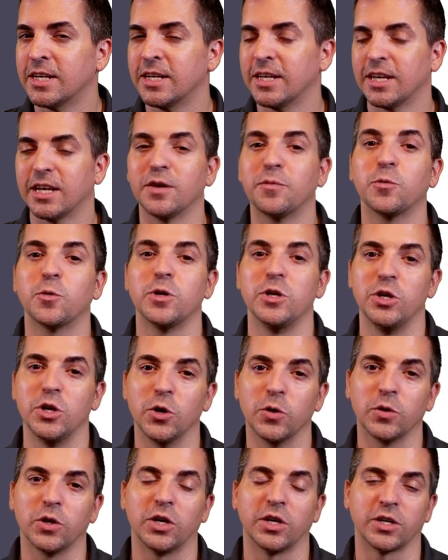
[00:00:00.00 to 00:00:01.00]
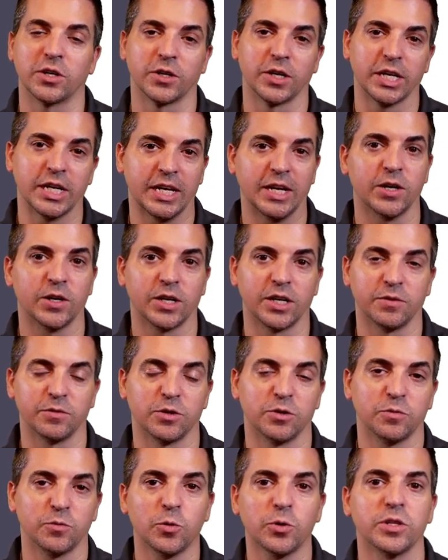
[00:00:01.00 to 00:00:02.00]
if we're no longer a
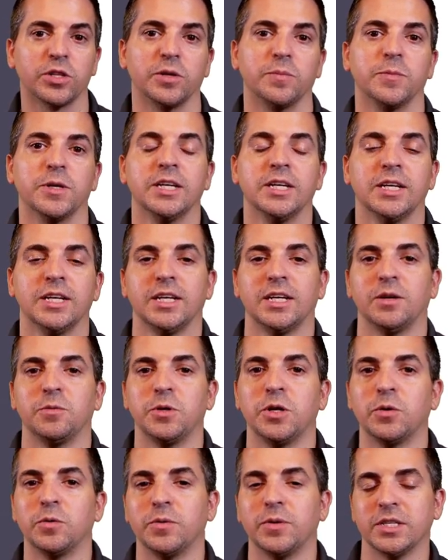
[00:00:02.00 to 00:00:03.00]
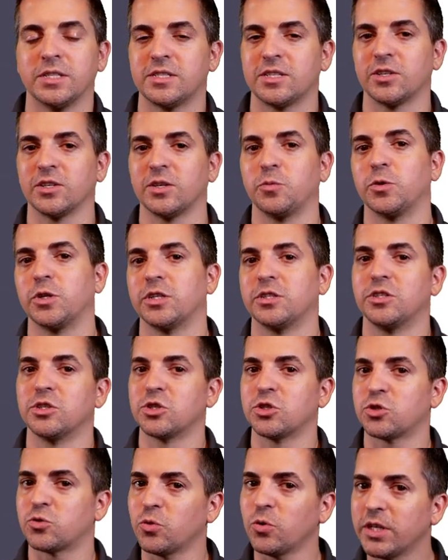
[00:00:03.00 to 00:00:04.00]
caregiver for them. And we don't necessarily want to
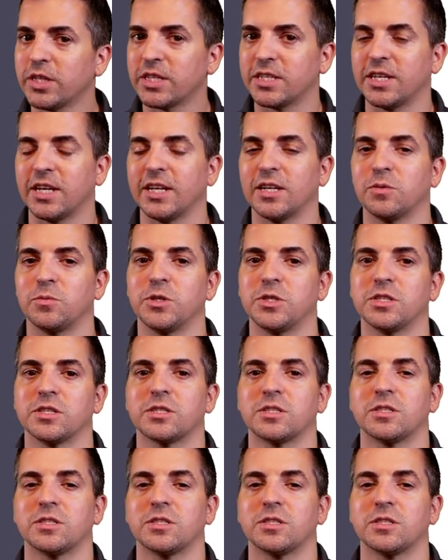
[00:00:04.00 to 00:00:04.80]
destroy the data, we just